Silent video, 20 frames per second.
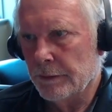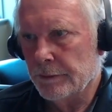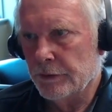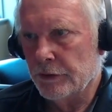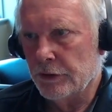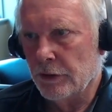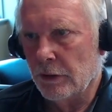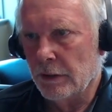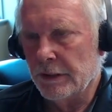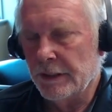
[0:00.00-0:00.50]

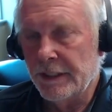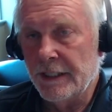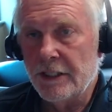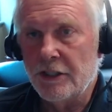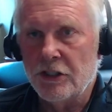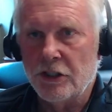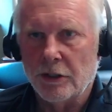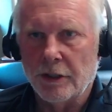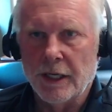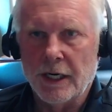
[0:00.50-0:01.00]
So at
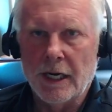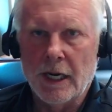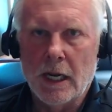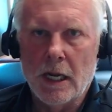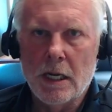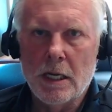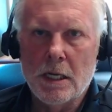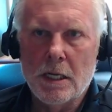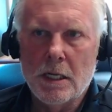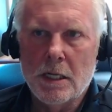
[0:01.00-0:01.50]
least you're going to,
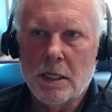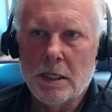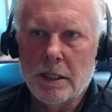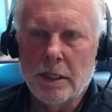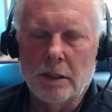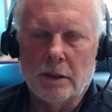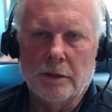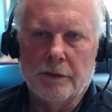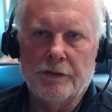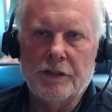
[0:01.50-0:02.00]
you
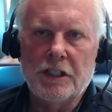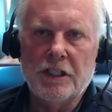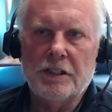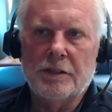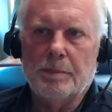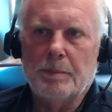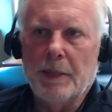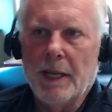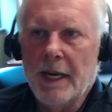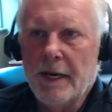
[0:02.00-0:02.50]
know, if she's
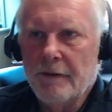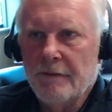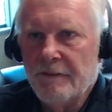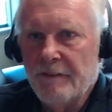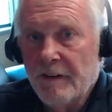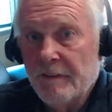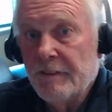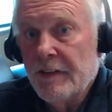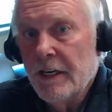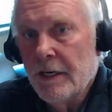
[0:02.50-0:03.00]
paying
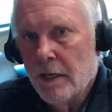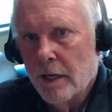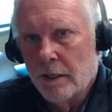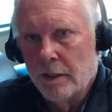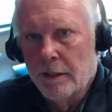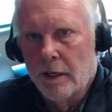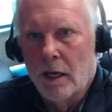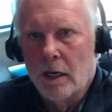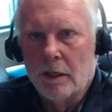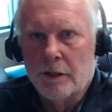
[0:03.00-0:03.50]

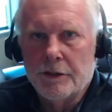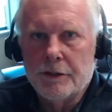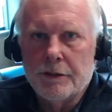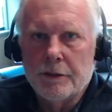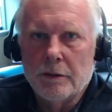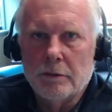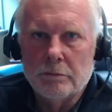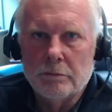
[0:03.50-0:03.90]
$1,500